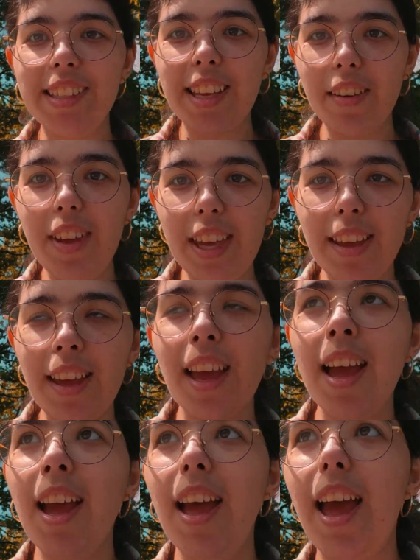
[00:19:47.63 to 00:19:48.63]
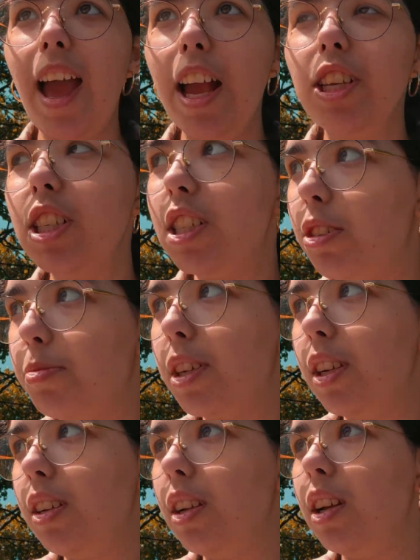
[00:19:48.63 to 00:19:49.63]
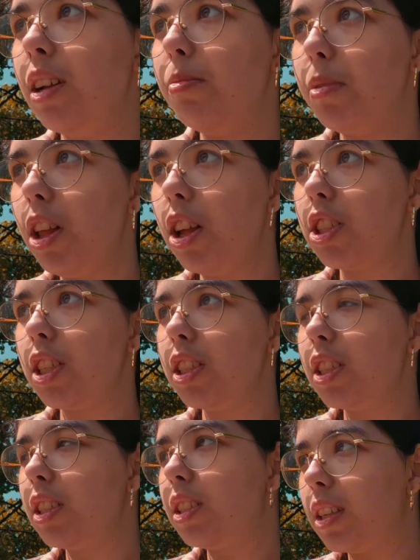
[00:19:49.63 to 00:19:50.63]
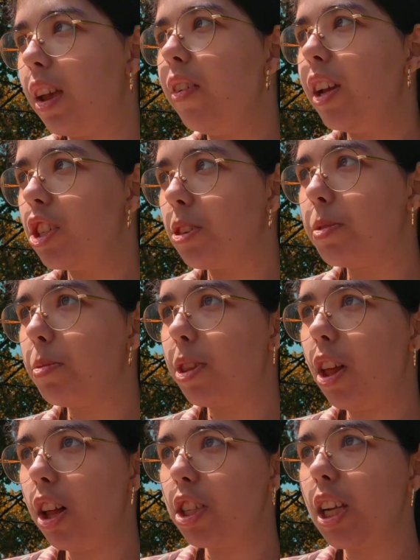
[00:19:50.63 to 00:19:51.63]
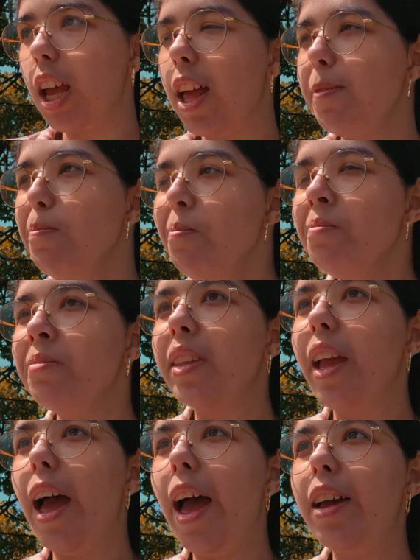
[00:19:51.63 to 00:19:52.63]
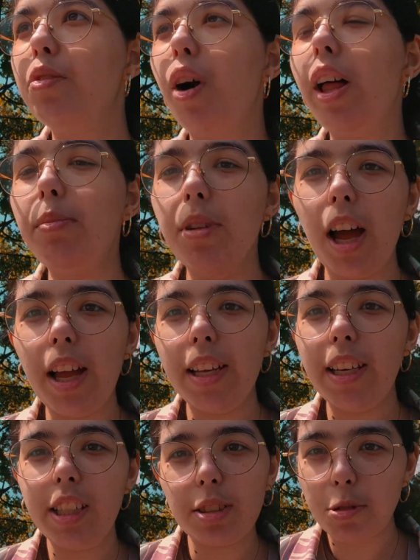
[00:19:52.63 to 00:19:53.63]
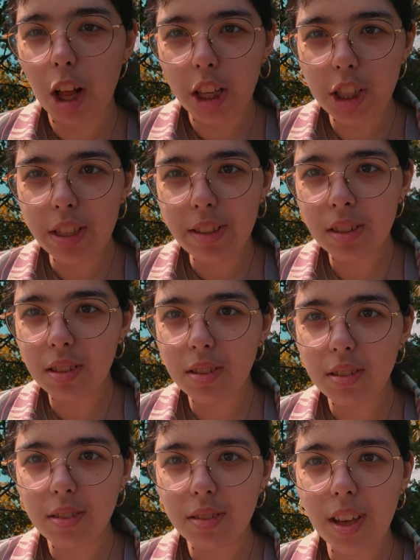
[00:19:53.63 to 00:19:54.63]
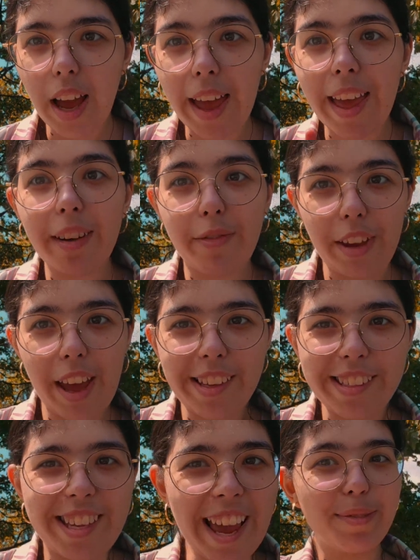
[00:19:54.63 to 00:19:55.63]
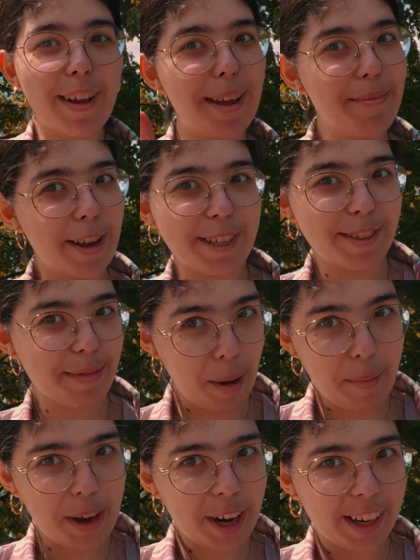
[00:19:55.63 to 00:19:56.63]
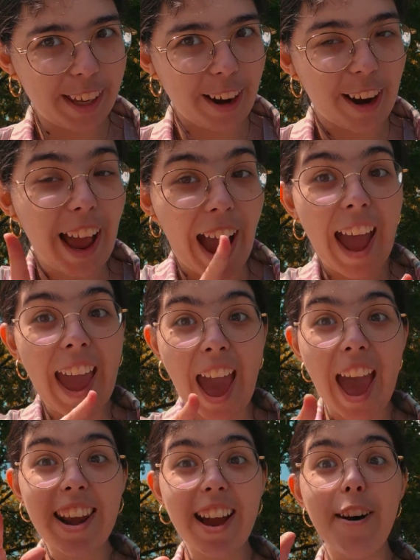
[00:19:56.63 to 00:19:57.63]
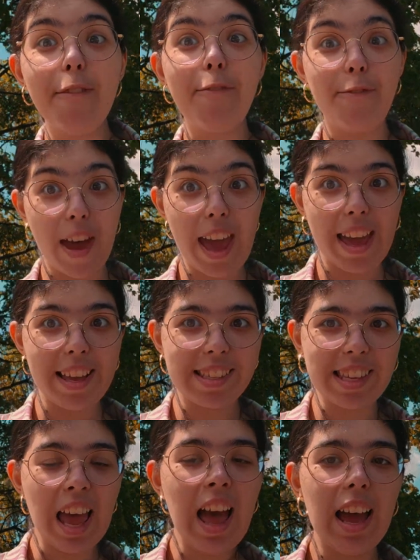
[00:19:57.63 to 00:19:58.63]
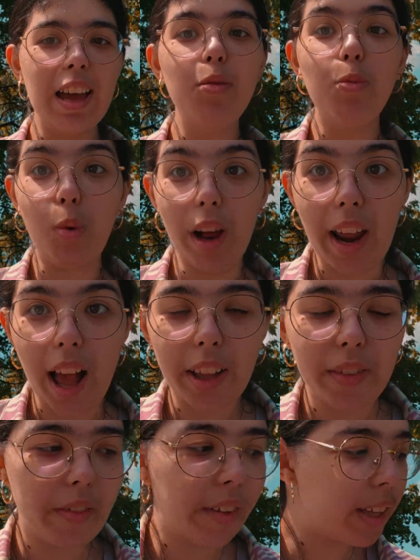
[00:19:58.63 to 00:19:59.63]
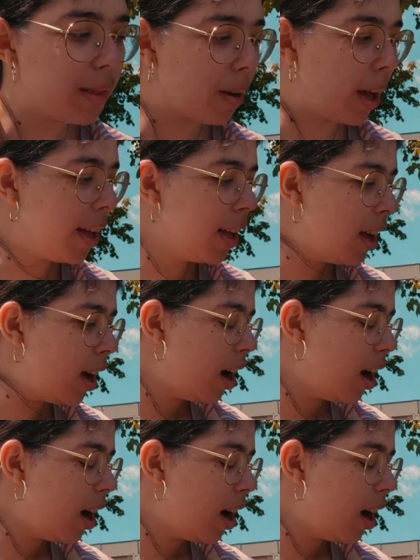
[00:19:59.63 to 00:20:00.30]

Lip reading: It's giving ancient Egyptian mythology. It's giving Egyptian mythology. And while I'm not an Egyptologist, I had a phase. Hence why I mentioned The Mummy earlier on. I had a phase. And one hell of a phase. But